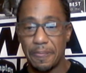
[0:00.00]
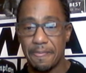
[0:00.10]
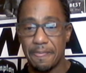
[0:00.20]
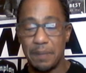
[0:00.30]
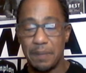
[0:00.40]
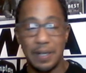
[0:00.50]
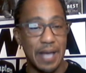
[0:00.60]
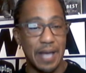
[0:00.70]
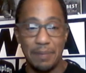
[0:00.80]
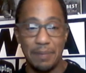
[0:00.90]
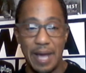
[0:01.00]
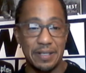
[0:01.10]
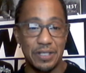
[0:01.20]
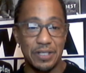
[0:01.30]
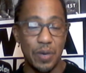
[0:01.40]
But I'm not
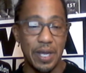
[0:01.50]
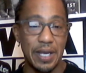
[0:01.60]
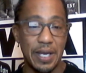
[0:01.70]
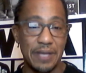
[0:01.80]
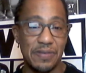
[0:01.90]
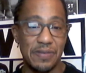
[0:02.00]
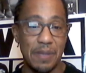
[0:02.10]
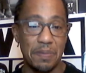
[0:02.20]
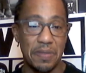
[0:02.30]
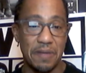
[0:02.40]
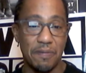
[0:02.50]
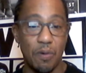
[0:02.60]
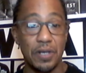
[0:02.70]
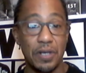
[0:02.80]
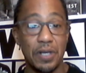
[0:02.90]
showing any sympathy for an
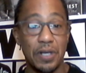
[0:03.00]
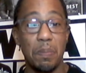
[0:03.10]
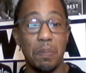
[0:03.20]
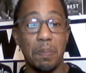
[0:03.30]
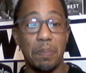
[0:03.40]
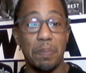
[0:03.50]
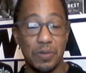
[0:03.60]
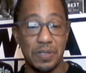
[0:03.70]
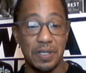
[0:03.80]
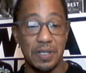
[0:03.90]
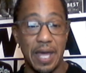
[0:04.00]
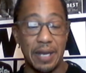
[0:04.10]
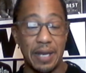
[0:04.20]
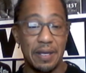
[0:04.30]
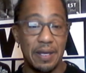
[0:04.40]
adult person that
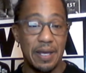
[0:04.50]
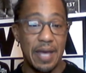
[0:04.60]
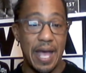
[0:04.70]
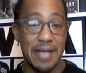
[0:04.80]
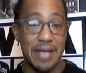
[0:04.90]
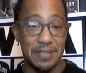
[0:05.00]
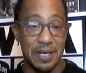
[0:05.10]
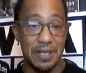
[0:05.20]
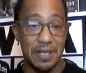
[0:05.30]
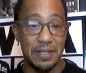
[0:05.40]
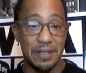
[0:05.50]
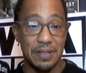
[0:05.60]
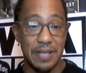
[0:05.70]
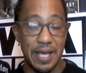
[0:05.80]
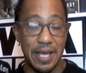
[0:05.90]
has done
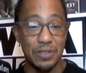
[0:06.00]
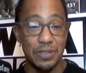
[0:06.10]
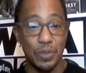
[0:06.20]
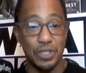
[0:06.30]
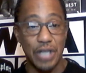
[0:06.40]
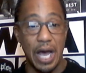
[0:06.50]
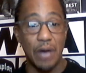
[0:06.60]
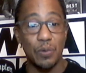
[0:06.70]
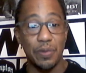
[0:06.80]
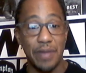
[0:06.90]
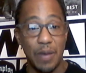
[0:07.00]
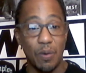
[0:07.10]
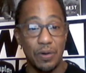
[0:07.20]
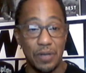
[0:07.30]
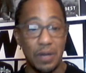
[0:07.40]
things to a child when they were
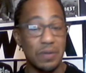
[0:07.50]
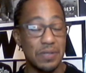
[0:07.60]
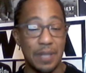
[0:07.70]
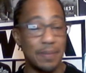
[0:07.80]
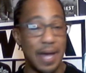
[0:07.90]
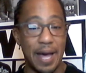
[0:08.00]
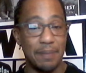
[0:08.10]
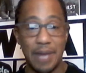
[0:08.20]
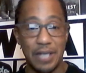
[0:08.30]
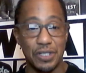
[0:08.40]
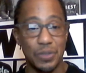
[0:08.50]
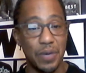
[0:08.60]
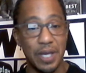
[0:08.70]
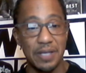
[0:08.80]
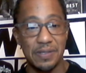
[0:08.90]
adults. I'm not showing
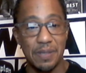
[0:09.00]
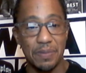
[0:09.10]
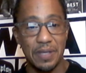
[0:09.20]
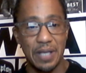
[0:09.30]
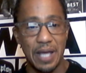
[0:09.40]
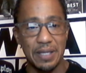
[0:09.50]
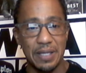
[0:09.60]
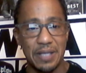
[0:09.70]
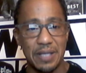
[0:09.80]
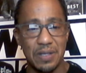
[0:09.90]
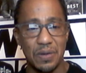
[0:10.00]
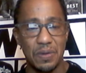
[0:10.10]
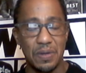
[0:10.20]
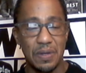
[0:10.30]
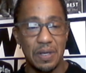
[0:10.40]
any sympathy like that. So
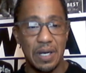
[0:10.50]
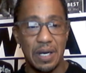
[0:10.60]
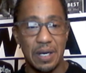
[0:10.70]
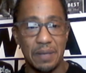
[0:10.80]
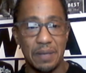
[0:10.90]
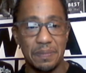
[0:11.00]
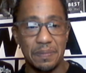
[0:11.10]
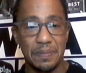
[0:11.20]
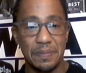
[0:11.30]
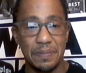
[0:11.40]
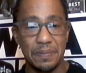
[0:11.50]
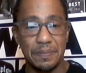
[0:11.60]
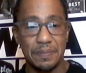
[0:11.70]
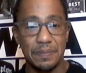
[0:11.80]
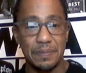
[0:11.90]
um,
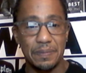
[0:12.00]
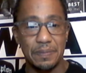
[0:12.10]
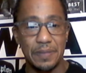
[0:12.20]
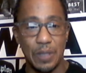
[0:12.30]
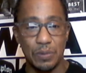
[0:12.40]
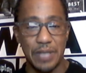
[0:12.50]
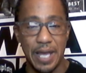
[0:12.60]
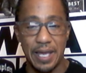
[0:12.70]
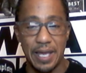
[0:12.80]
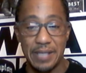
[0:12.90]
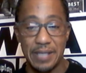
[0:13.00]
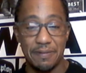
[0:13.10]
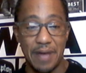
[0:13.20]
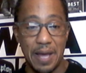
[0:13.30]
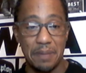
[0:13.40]
don't take it as if
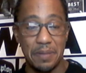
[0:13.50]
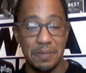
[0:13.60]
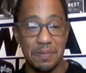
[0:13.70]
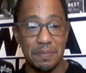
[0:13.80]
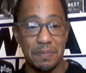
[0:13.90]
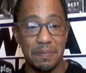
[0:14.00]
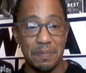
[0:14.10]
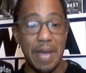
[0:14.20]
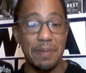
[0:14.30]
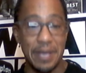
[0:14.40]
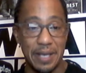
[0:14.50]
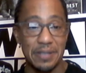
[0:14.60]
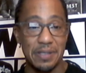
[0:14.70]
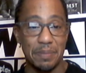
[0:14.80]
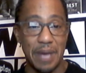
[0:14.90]
I'm babying
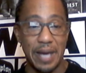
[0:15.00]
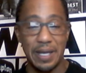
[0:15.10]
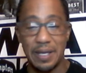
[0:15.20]
somebody.